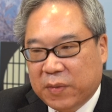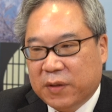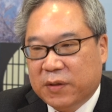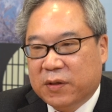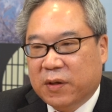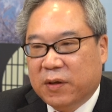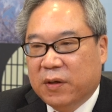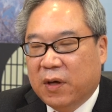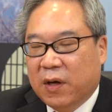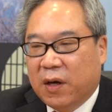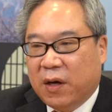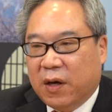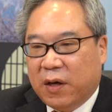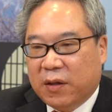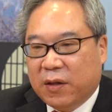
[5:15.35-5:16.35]
but
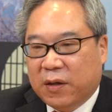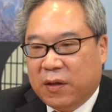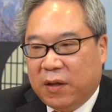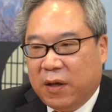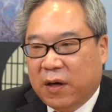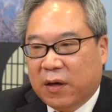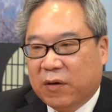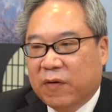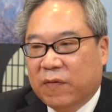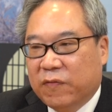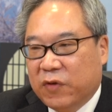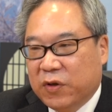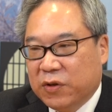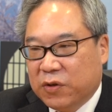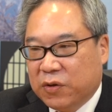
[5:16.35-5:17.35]
under the
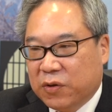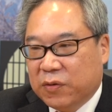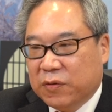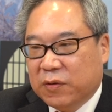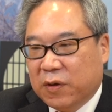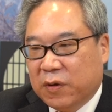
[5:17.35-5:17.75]
convention,